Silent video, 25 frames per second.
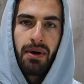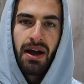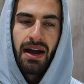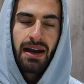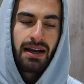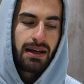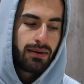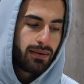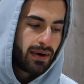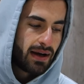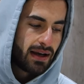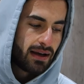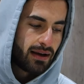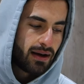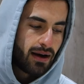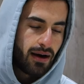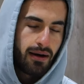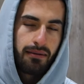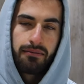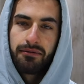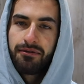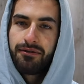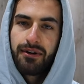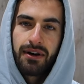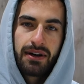But anyway,
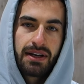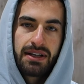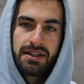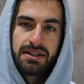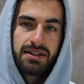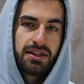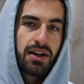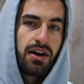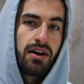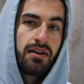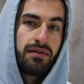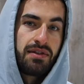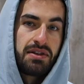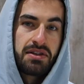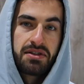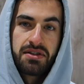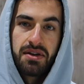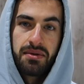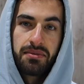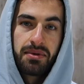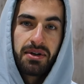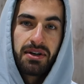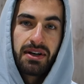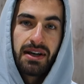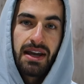I'm fucking starving,
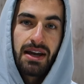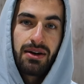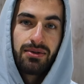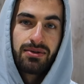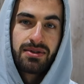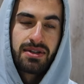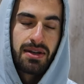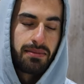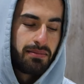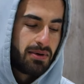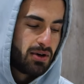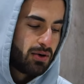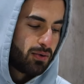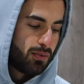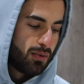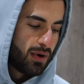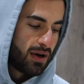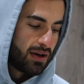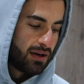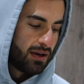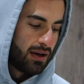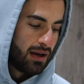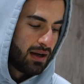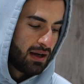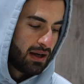so I'm gonna get onto meal
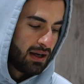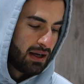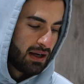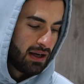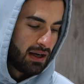one.